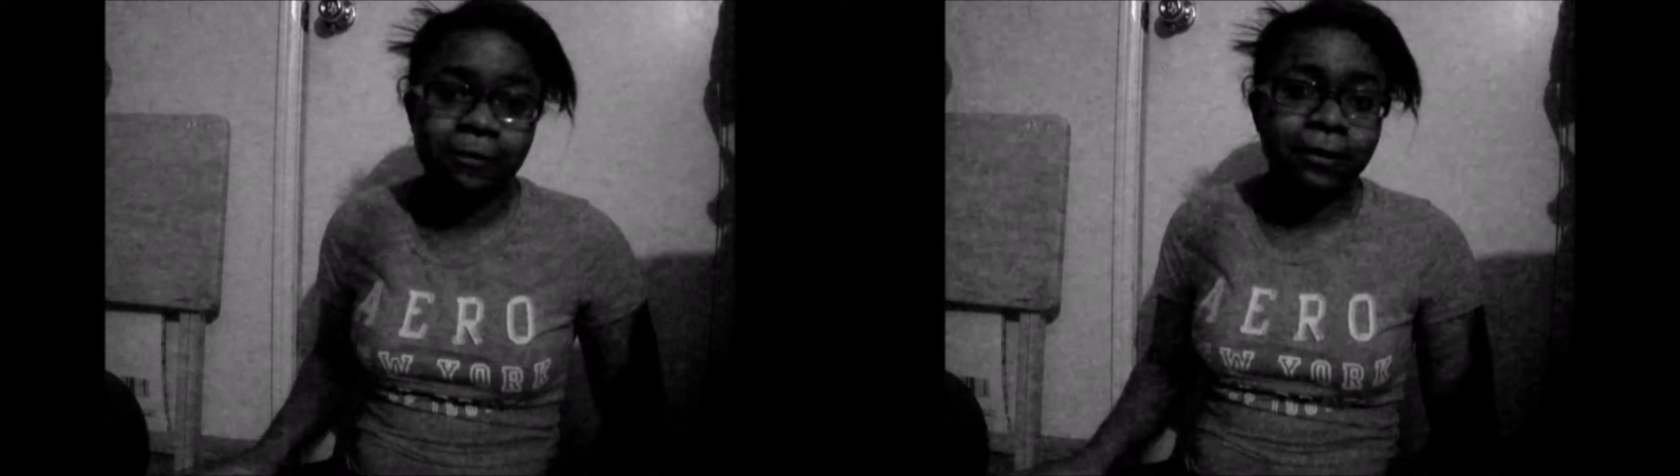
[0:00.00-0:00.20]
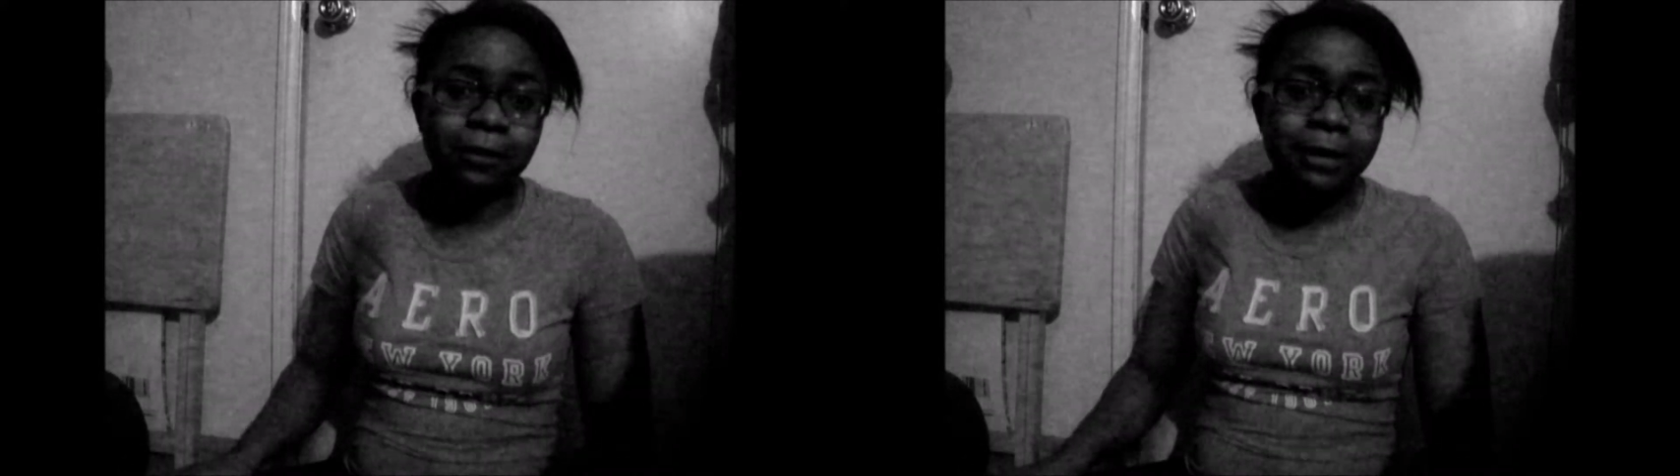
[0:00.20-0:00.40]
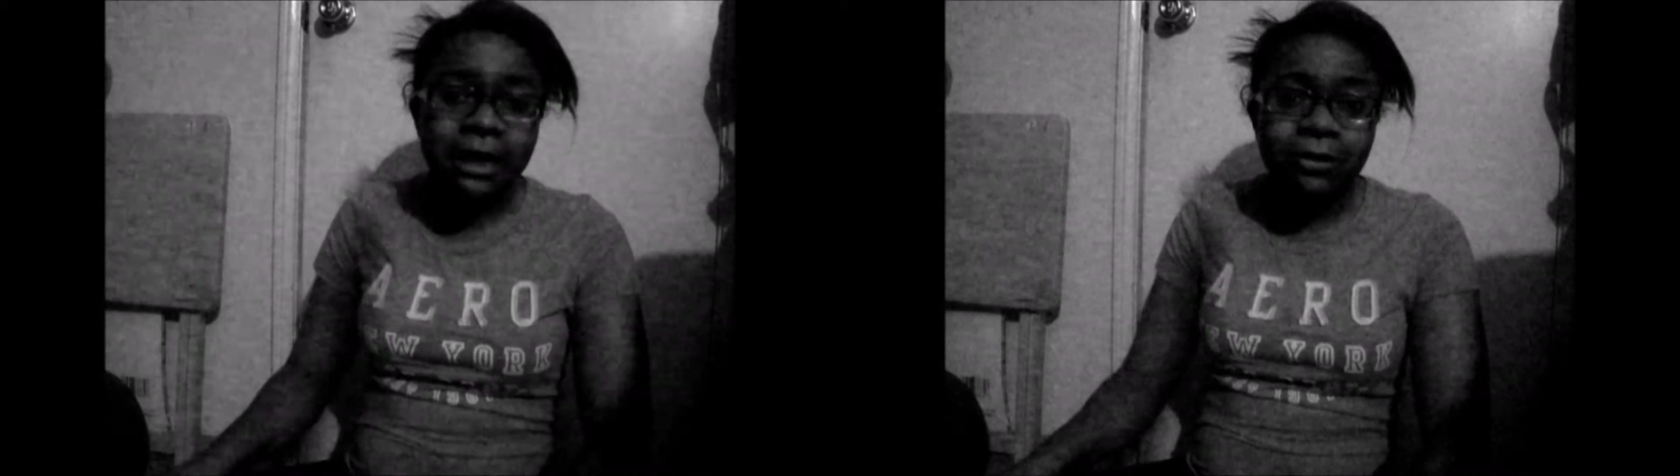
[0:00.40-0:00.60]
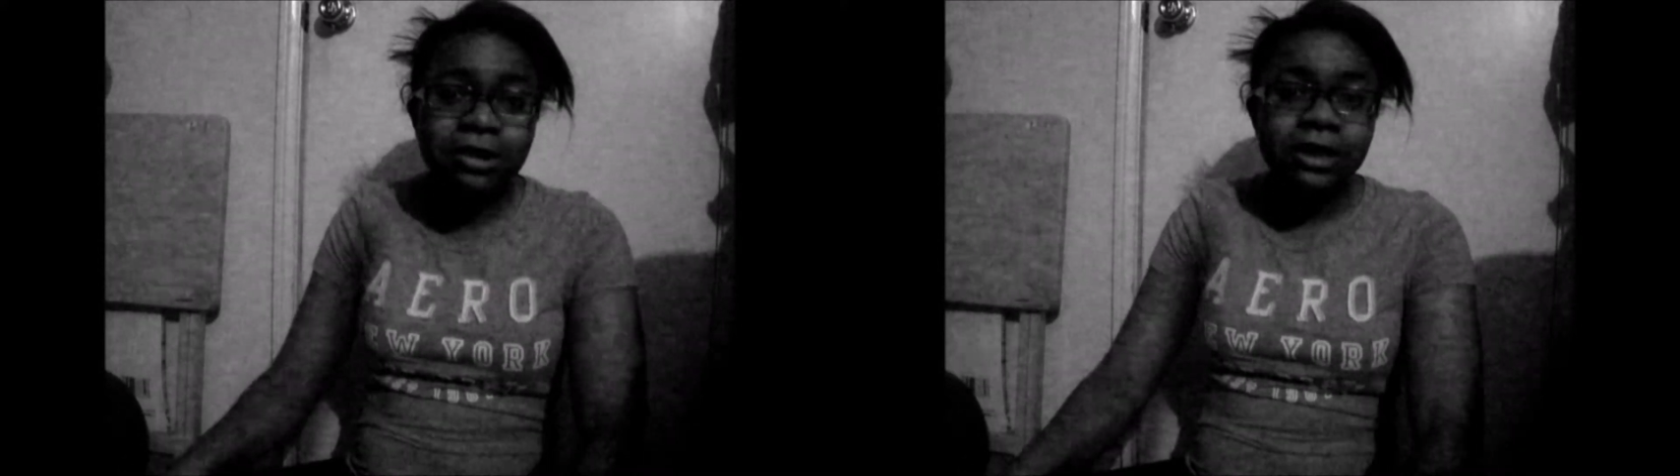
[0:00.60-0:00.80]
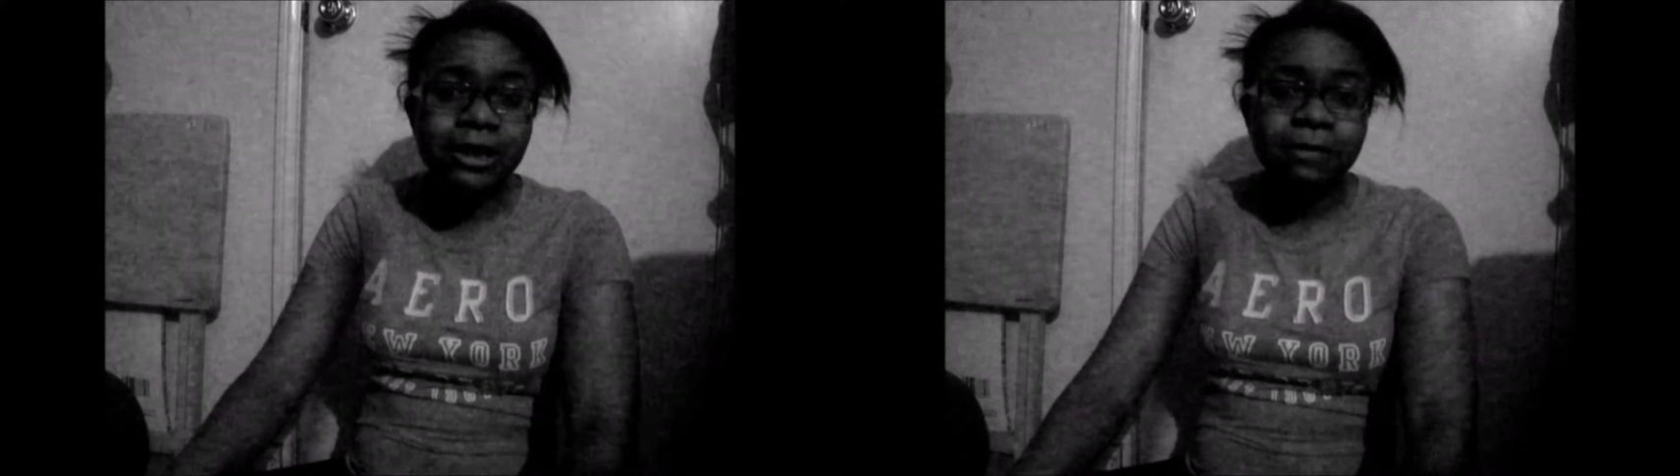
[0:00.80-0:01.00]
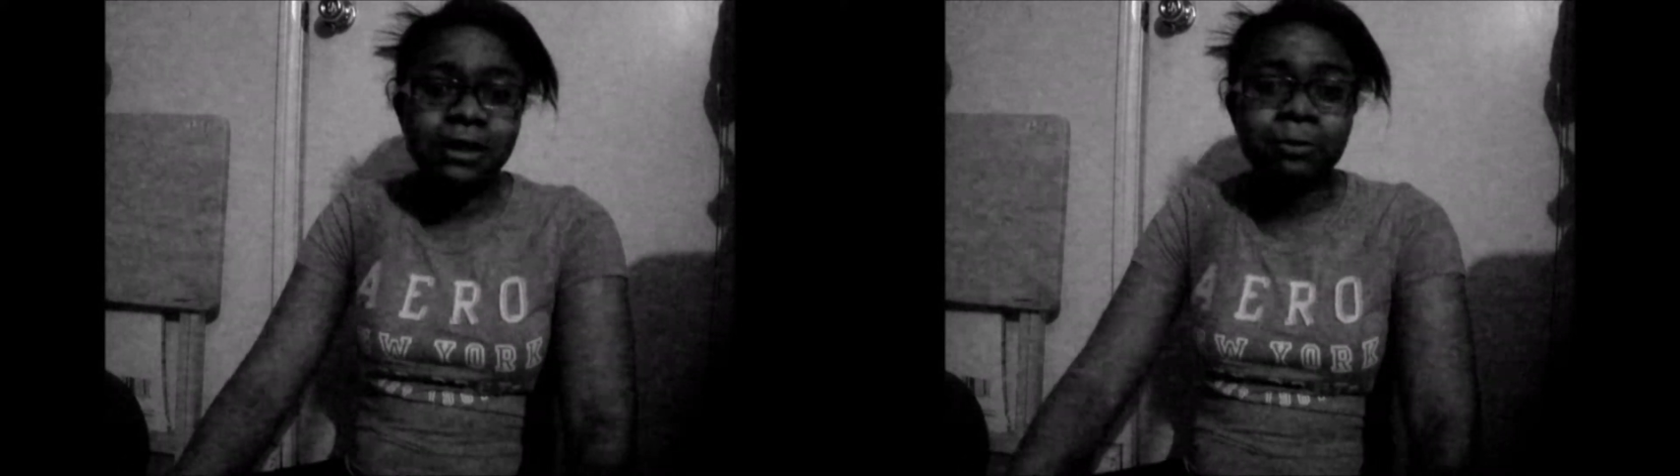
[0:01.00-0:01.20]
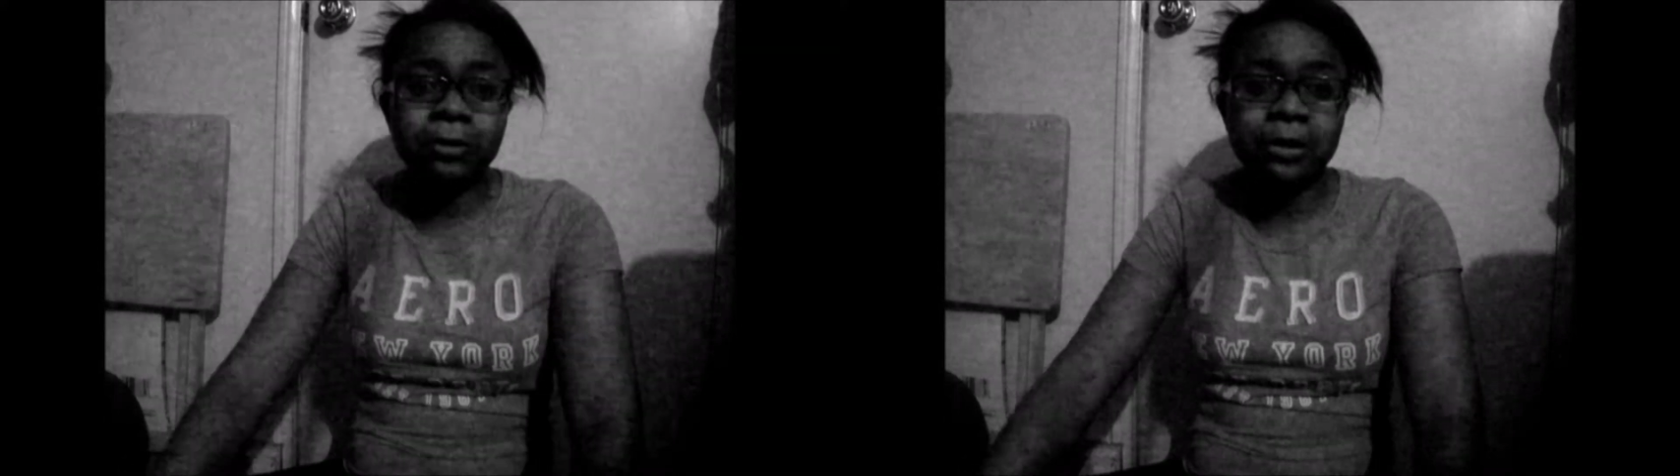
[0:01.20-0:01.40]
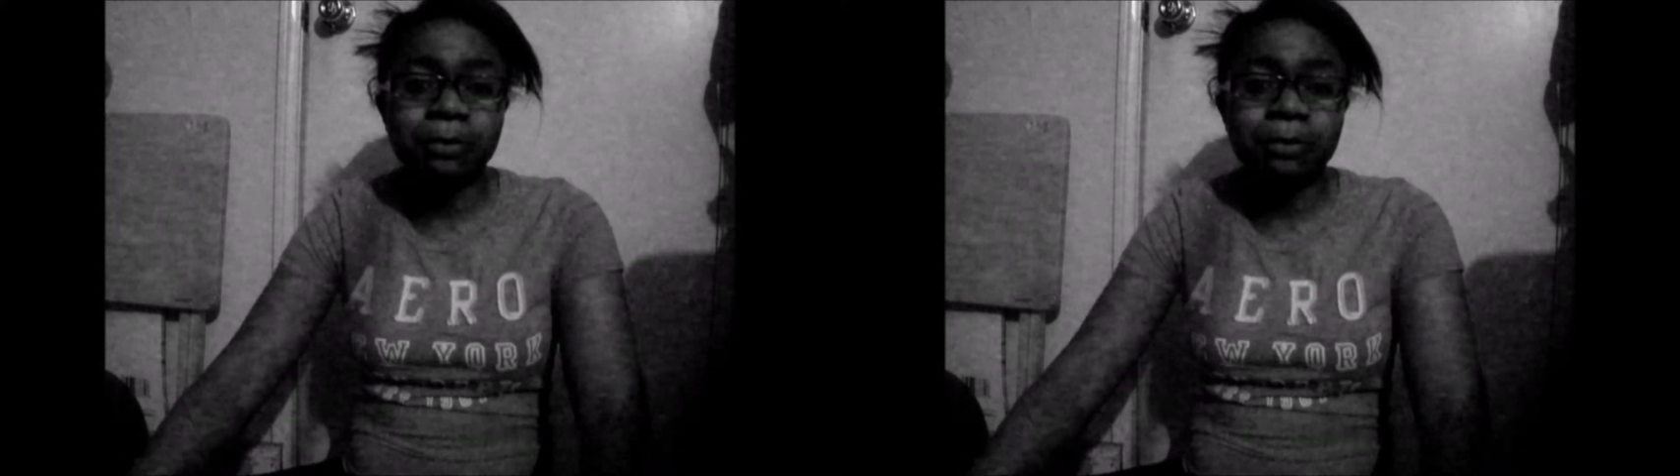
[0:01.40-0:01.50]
feeling Bad Girls Club anymore,